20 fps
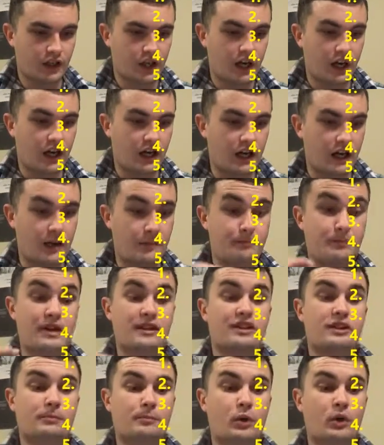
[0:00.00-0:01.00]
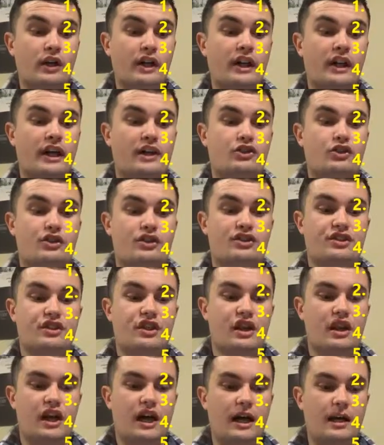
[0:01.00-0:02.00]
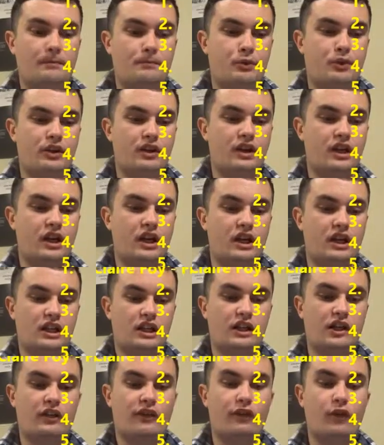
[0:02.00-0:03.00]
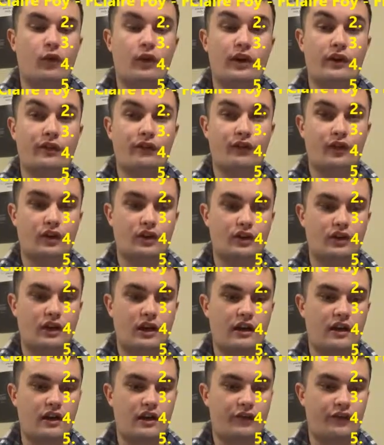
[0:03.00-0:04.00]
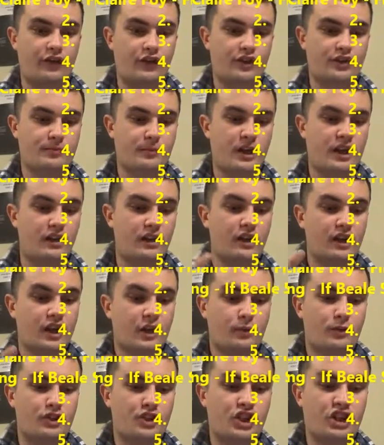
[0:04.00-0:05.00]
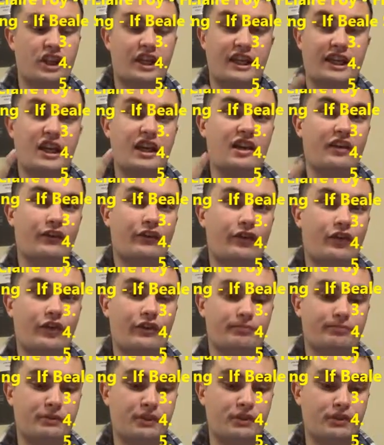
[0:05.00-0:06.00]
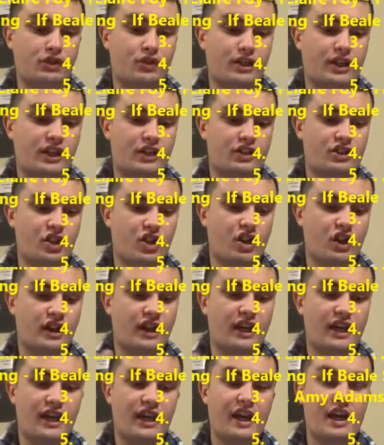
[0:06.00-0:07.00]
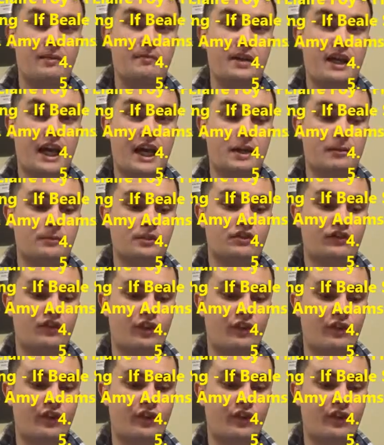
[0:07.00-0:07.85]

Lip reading: Best Supporting Actress, I put Claire Foy for First Man, Regina King for If Beale Street Could Talk, Amy Adams for